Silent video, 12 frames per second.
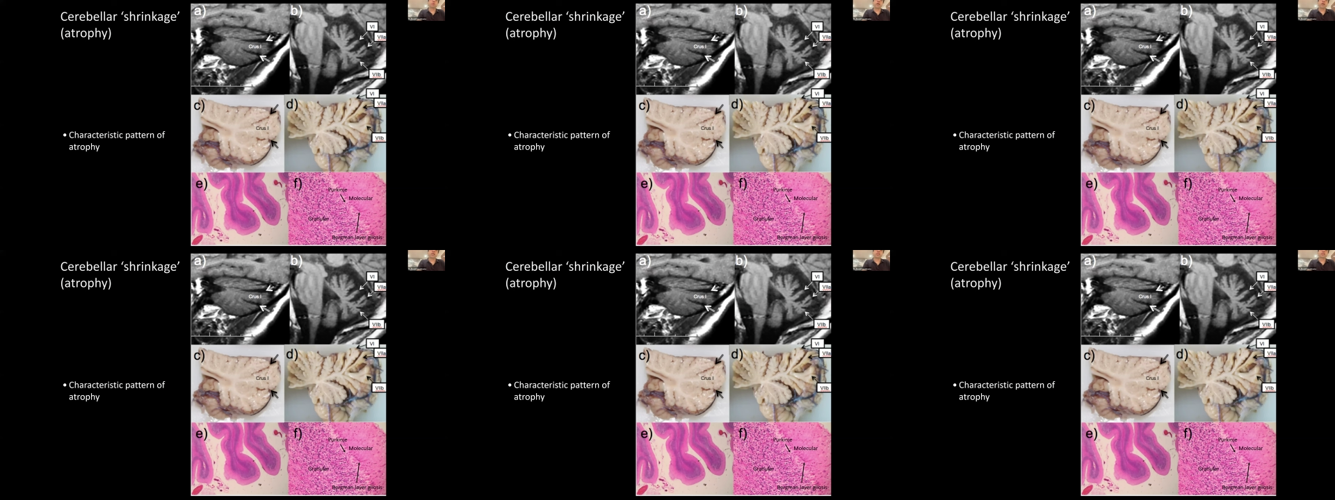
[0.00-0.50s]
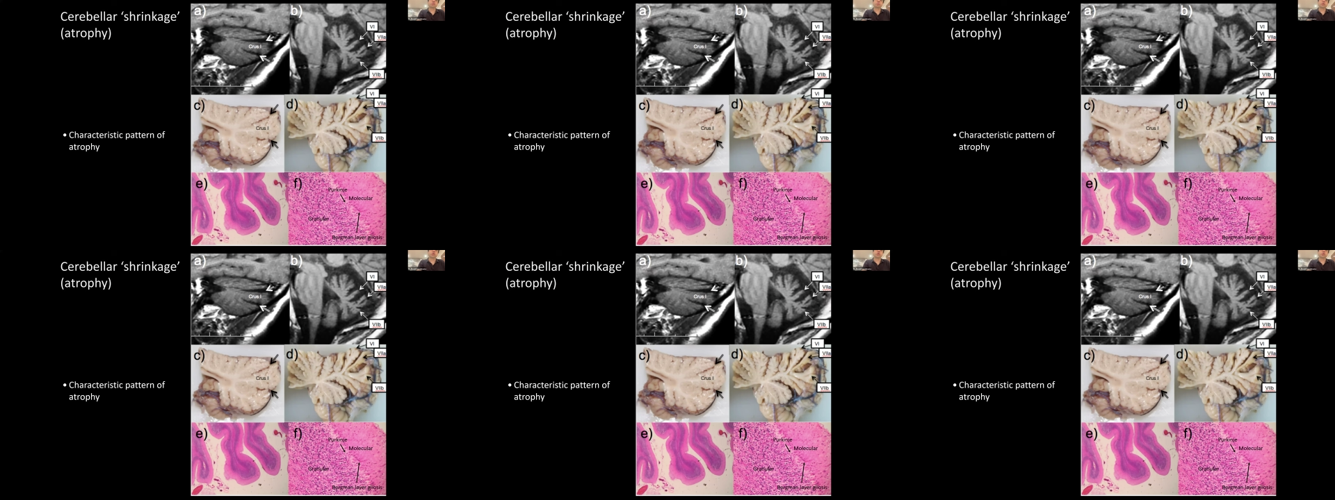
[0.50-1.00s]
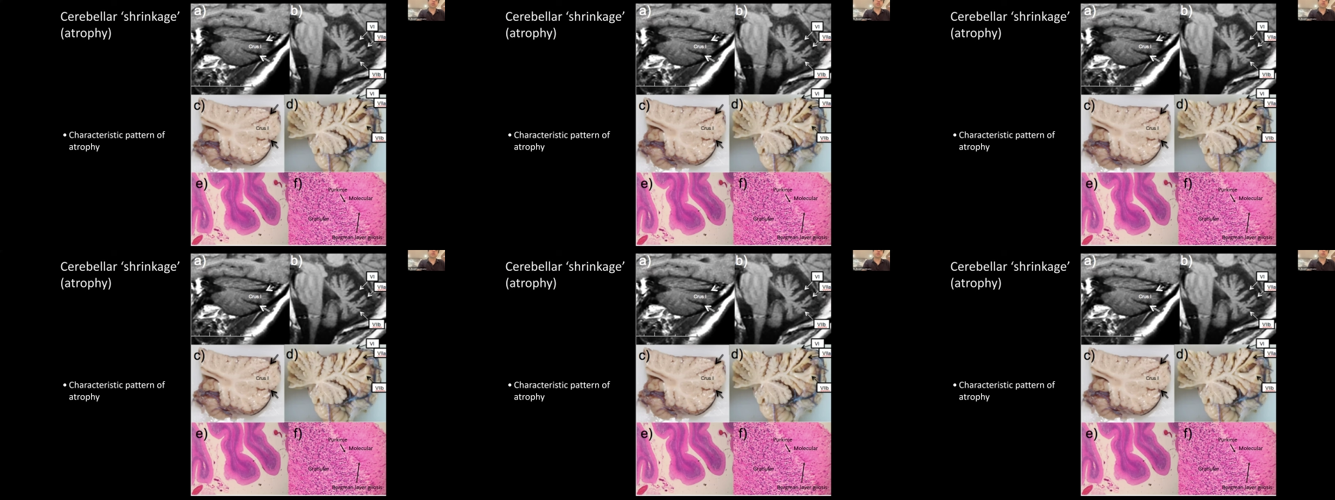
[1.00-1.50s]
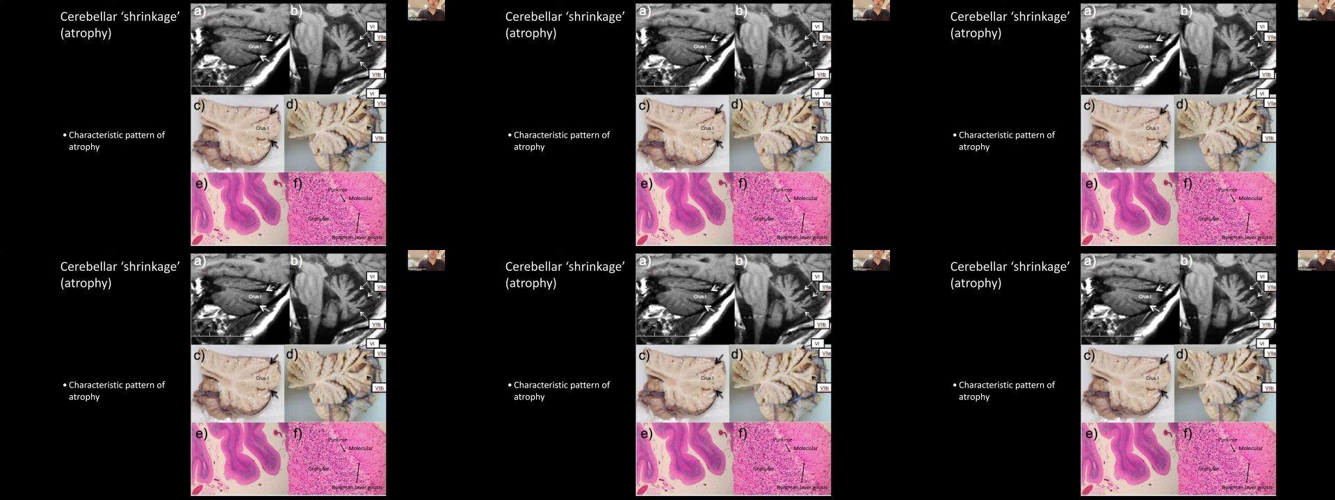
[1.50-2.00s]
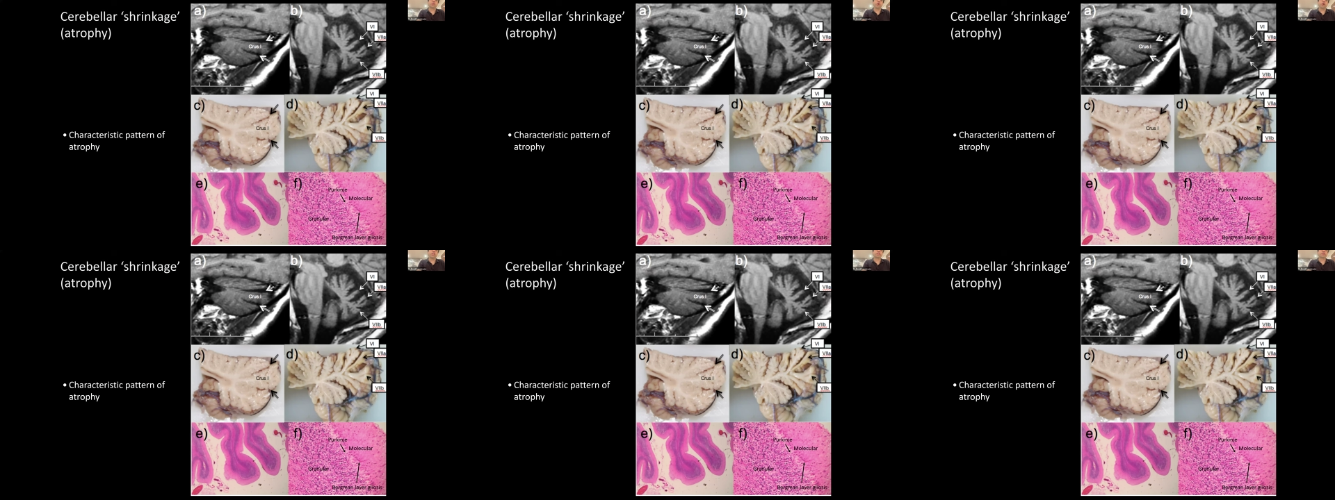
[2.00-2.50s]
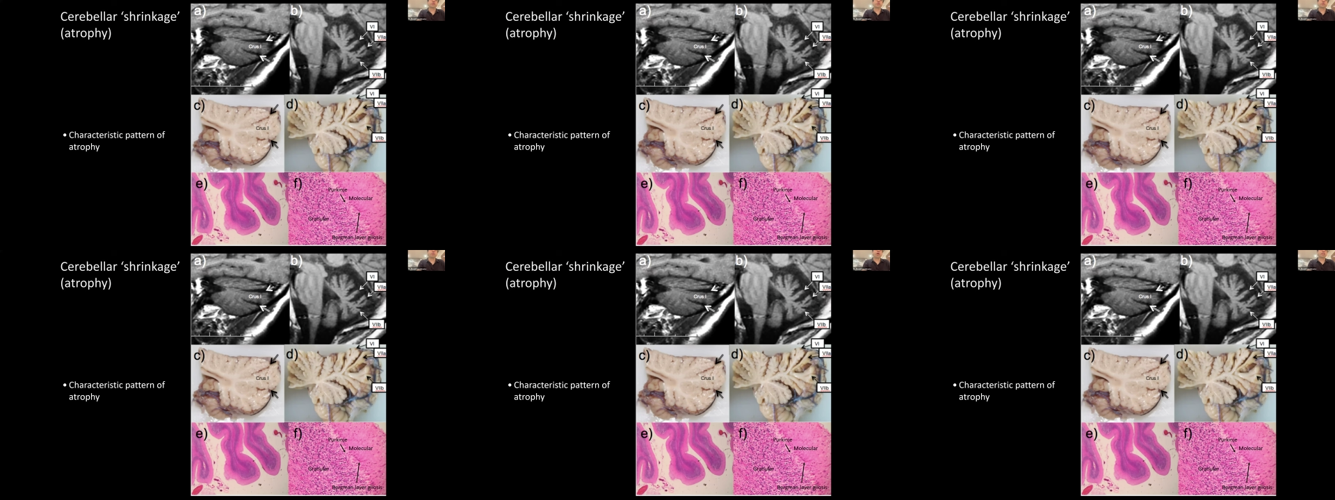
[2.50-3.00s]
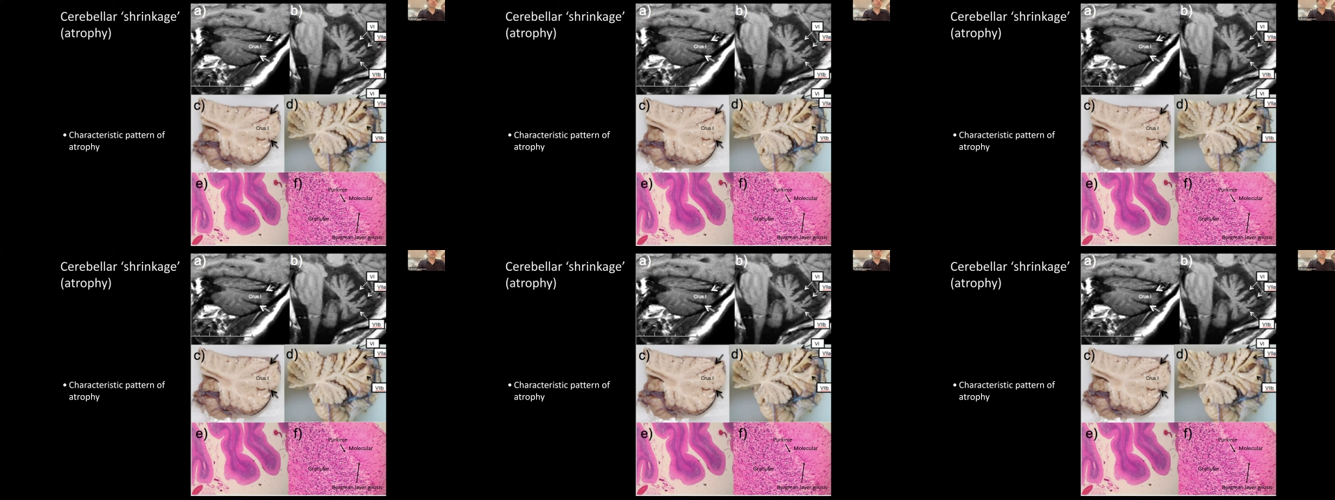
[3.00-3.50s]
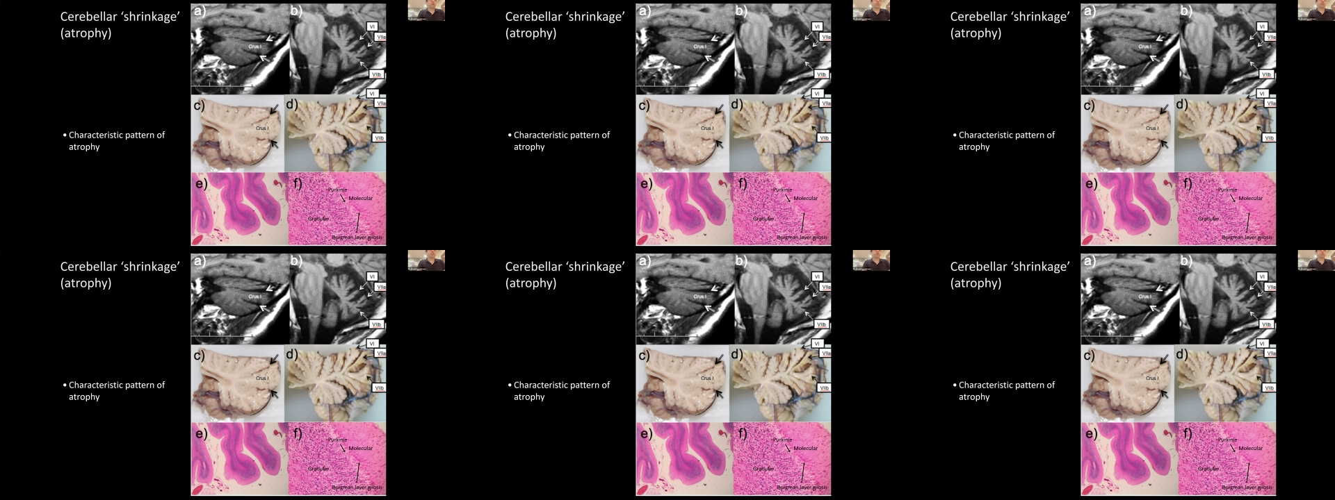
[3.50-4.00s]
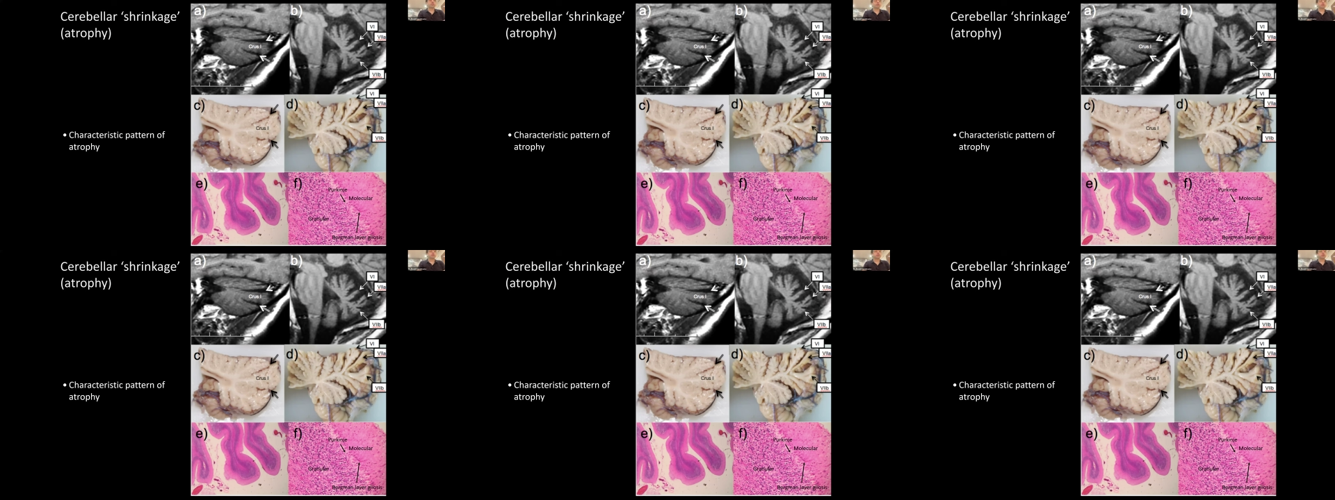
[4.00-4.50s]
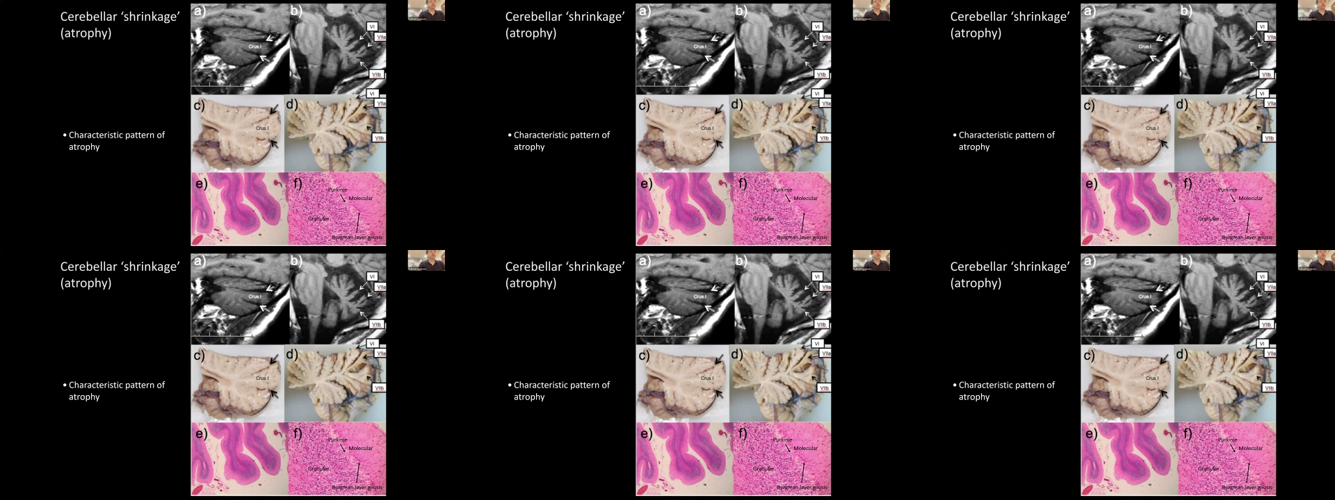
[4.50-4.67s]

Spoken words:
No face is visible, so there are no lips to read.